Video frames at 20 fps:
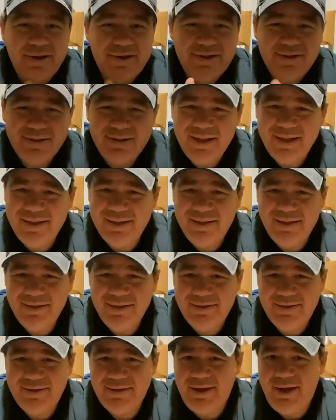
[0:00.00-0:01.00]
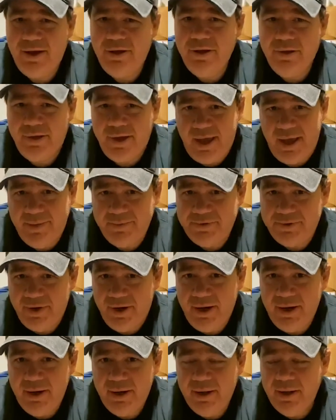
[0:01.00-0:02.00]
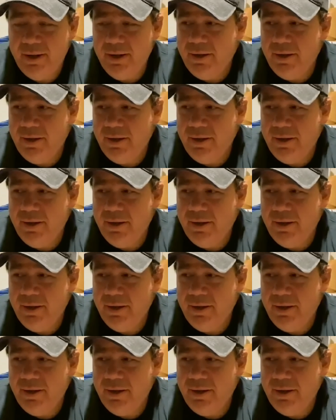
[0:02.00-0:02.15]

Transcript: It's just like scenario games, right?